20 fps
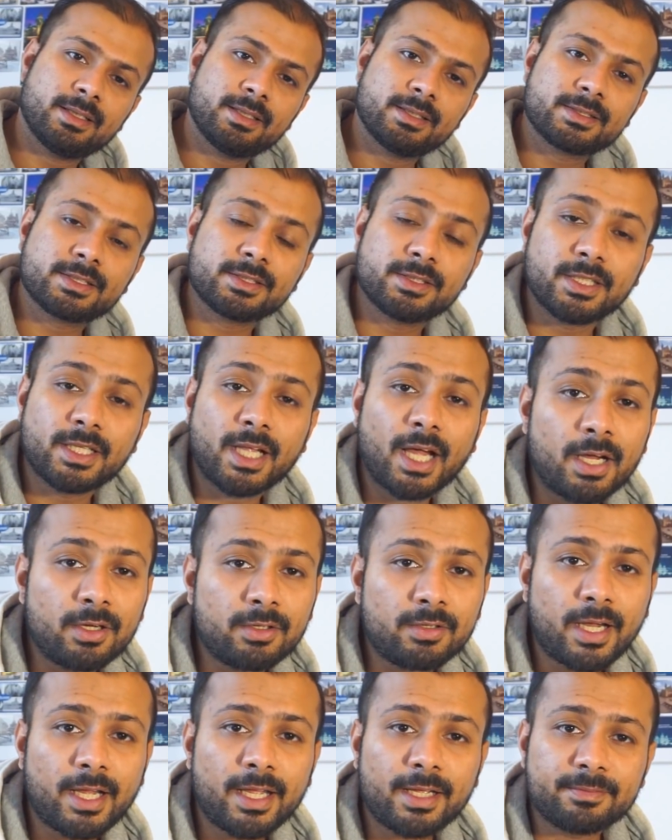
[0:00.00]
So now
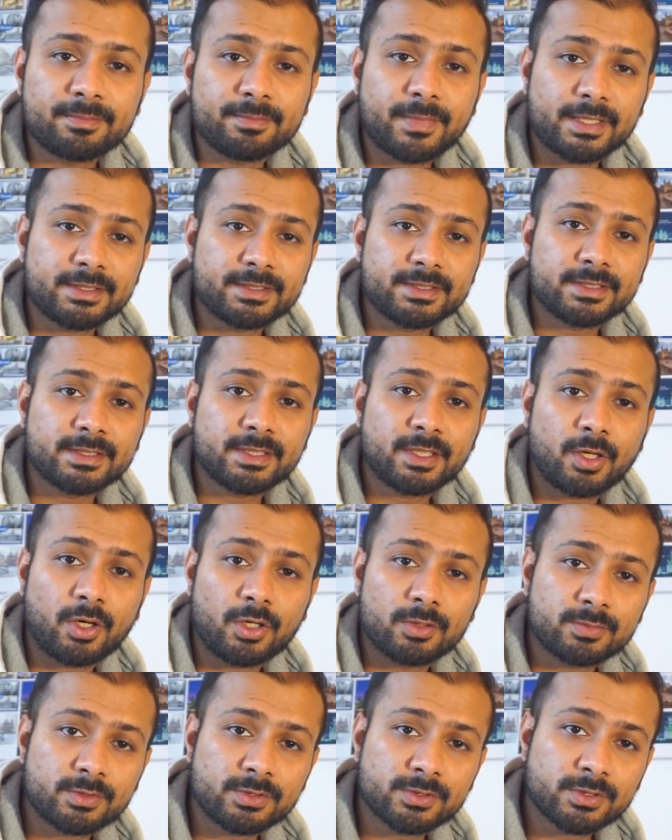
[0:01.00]
I have mentioned
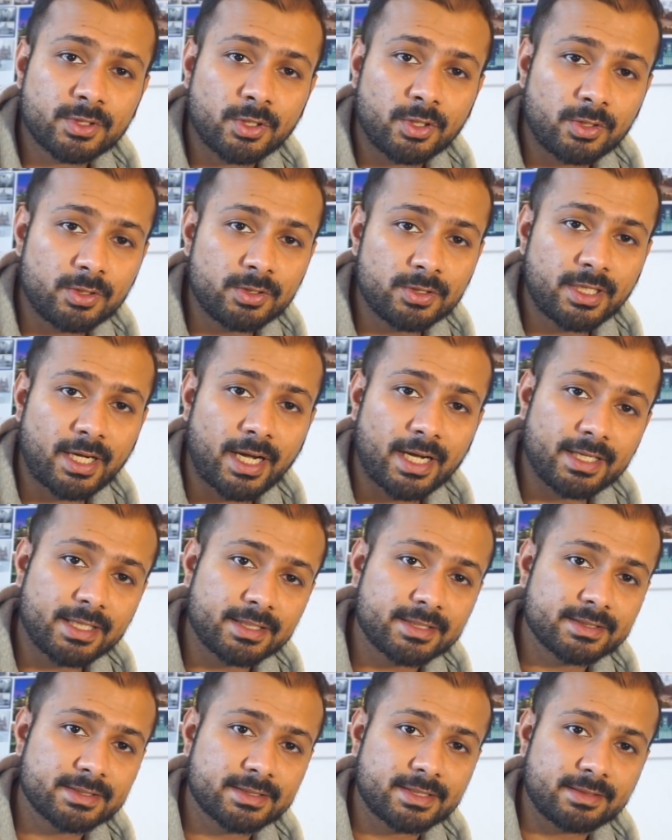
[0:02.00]
almost all the
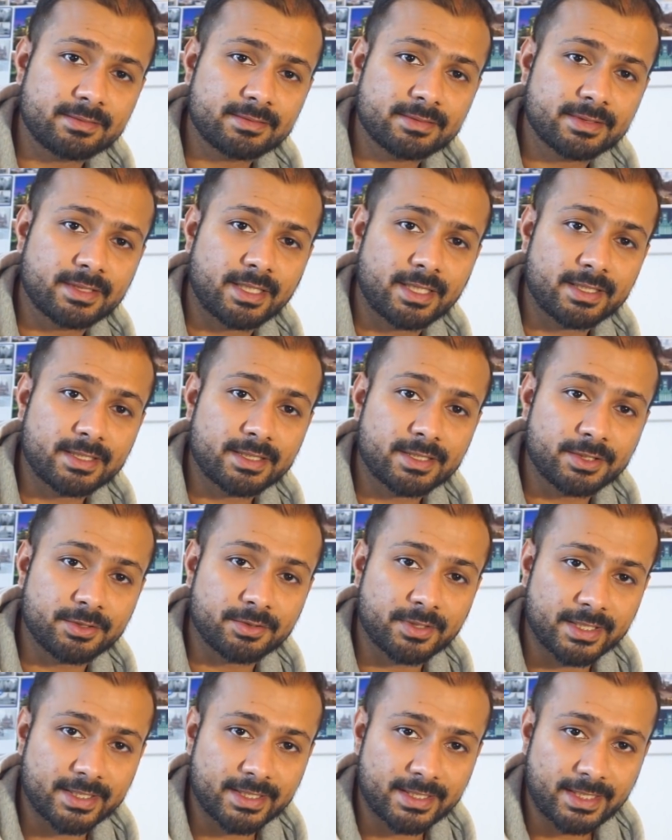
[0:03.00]
highlighted stuff that you
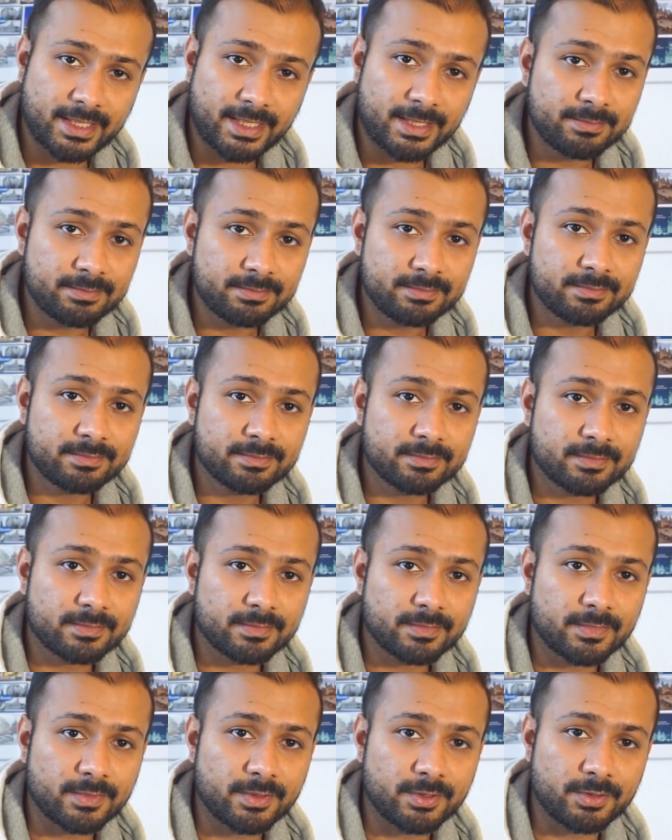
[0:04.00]
can claim
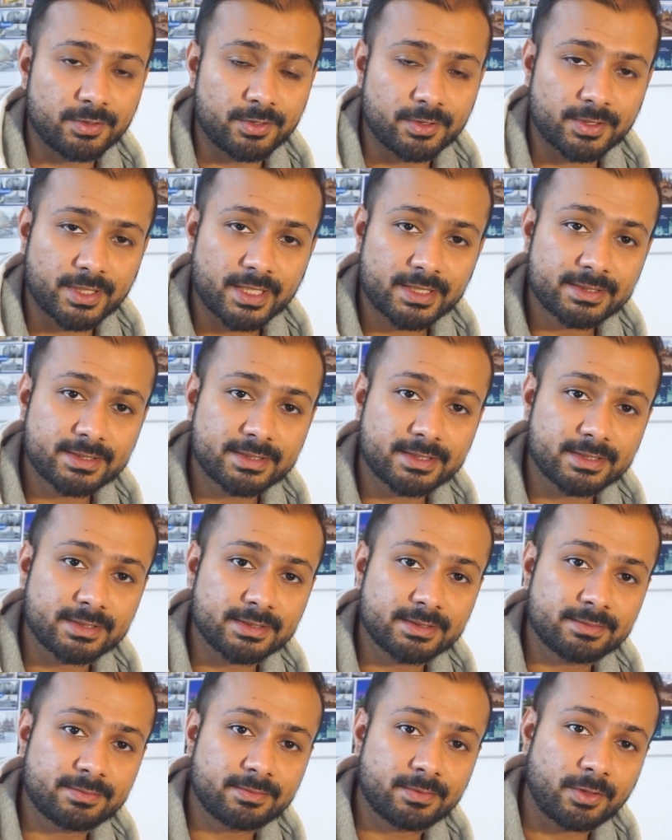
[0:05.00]
during your tax
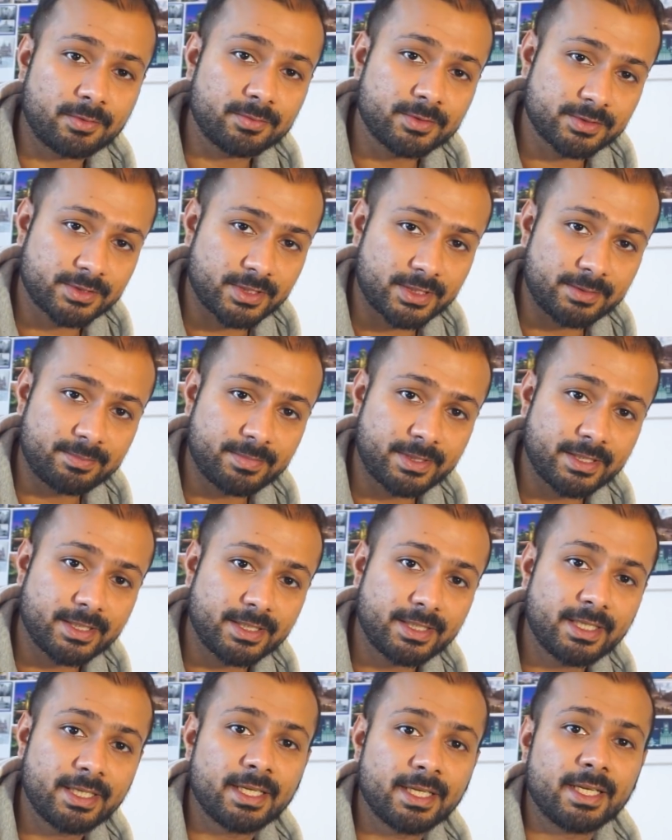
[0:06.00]
returns from your study
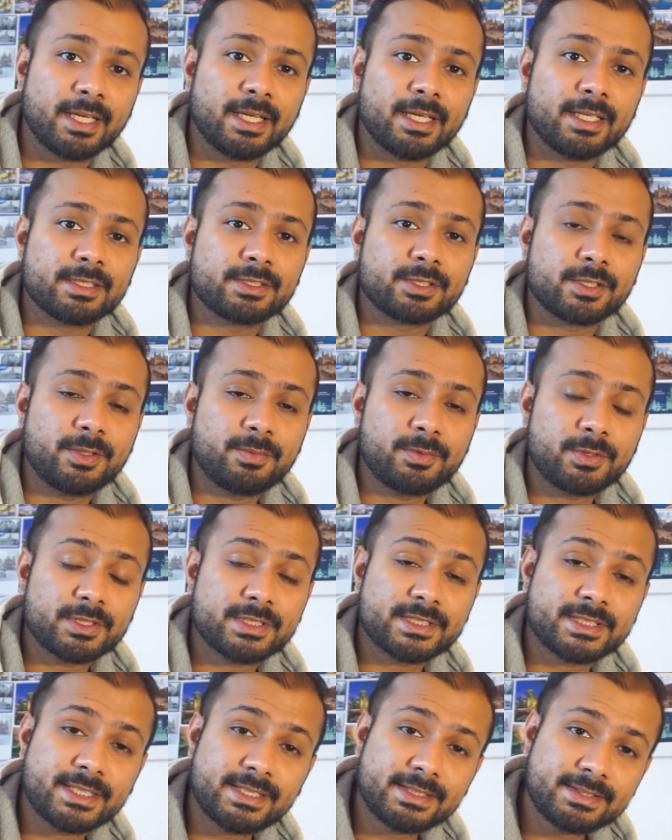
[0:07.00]
period. So if you're
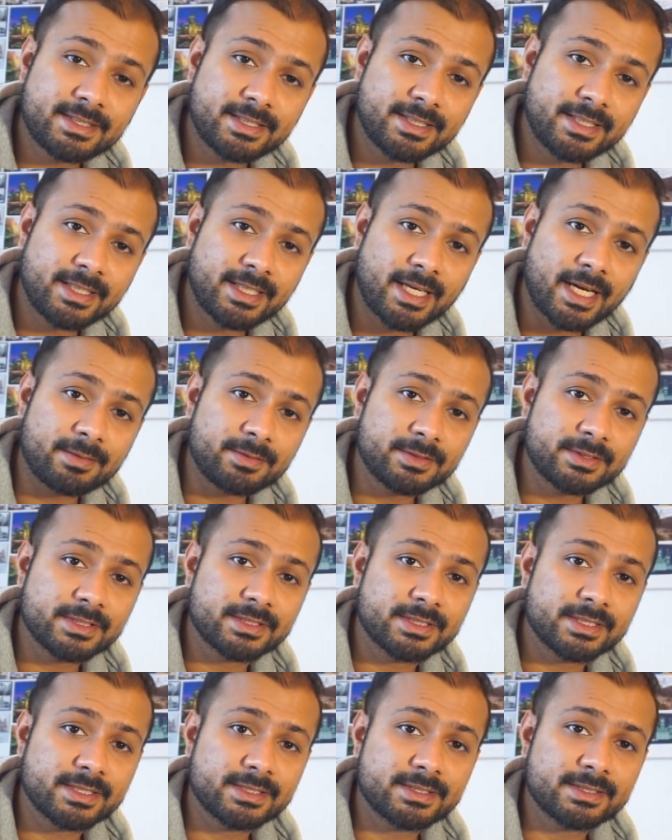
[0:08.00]
still studying, I would
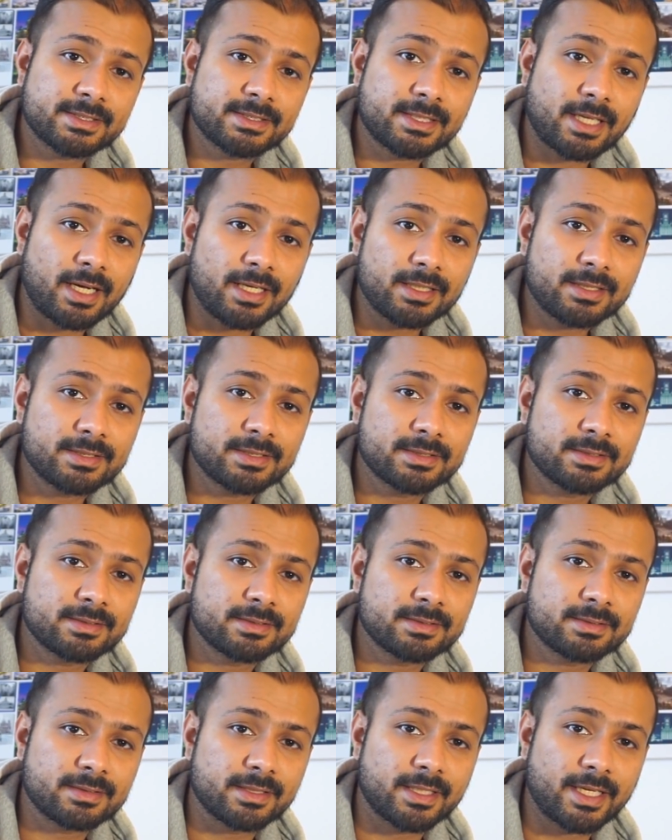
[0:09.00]
suggest start
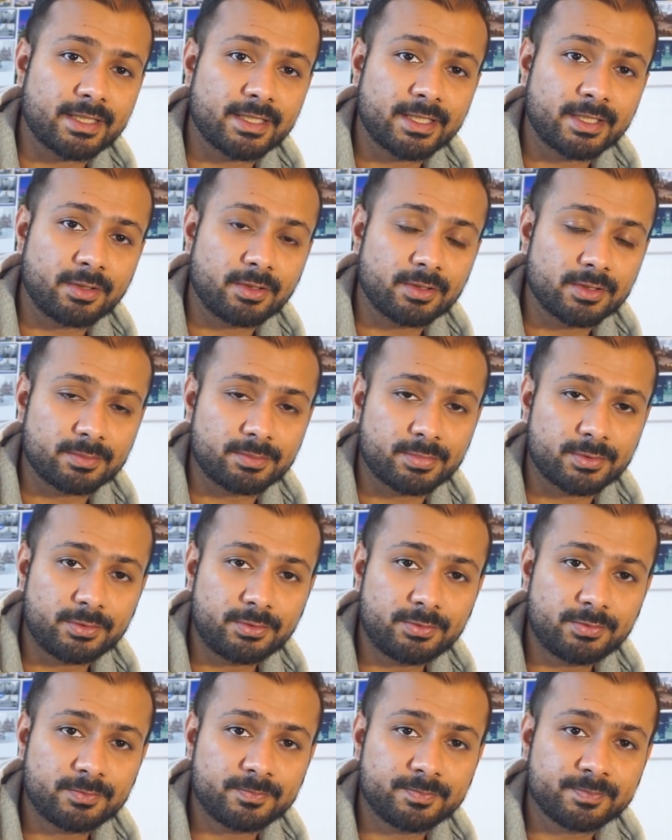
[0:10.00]
gathering all the
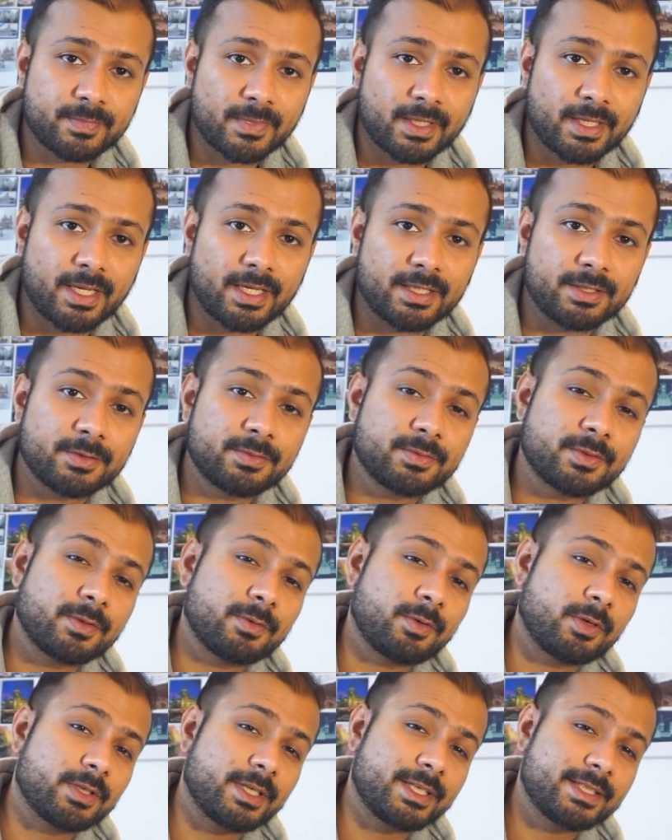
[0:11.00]
proof. And if you've
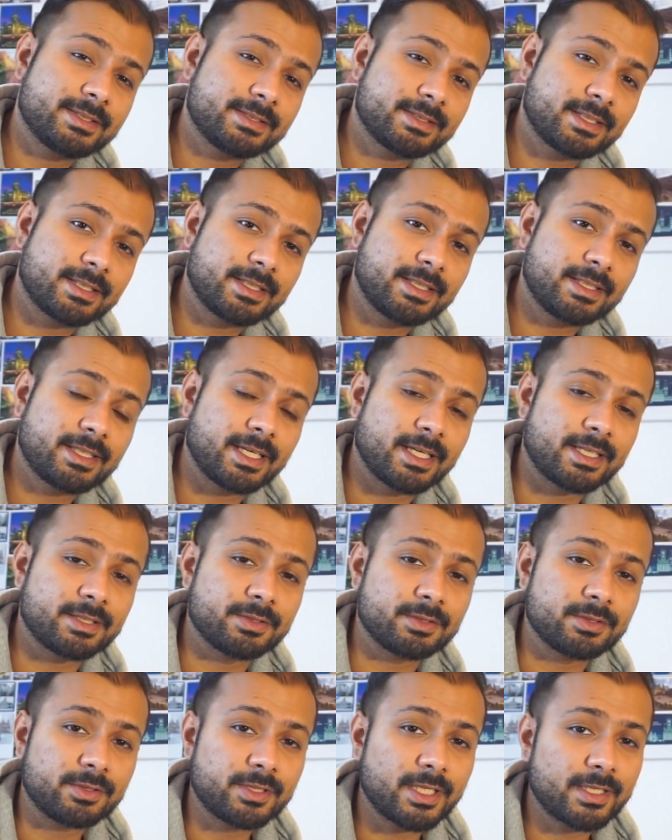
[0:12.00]
already studied and you
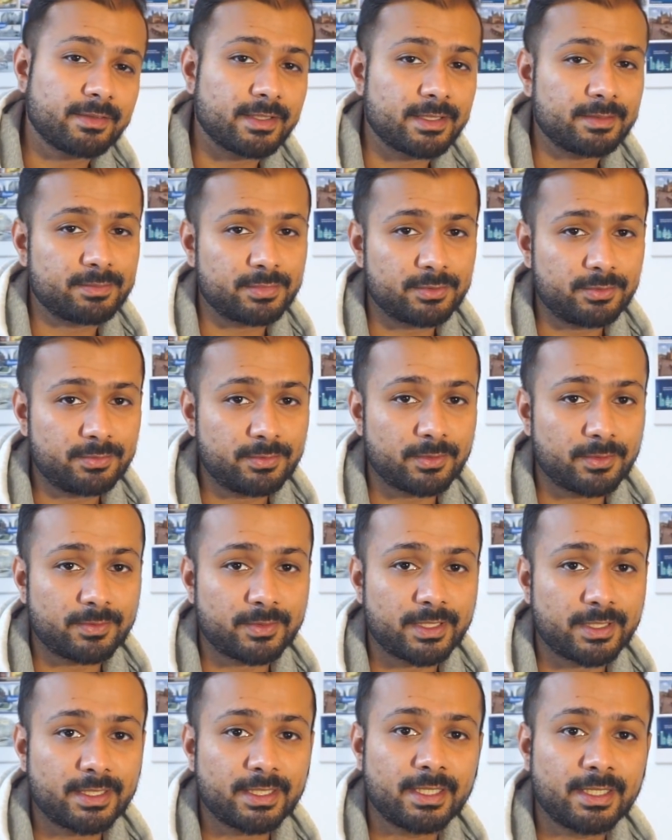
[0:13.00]
don't have any proof of
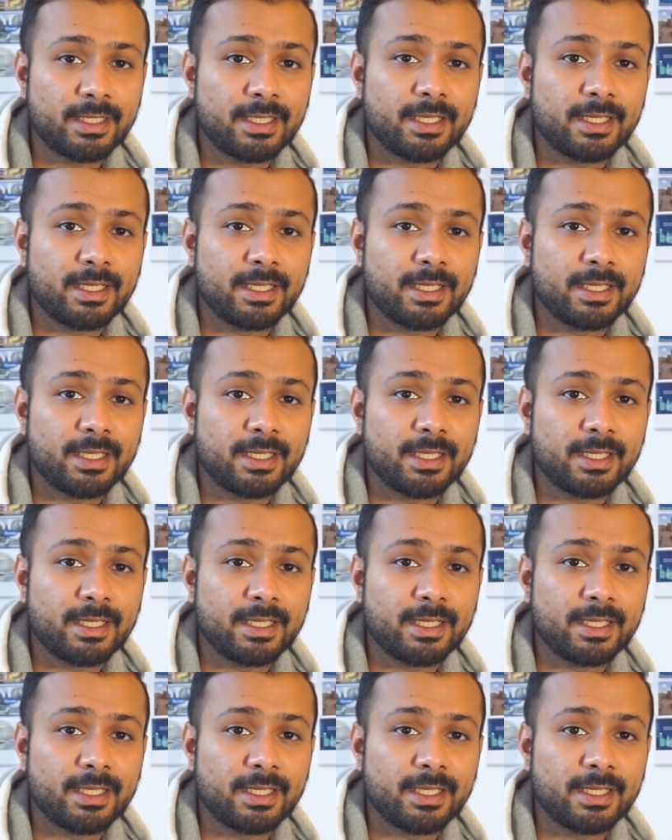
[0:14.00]
it,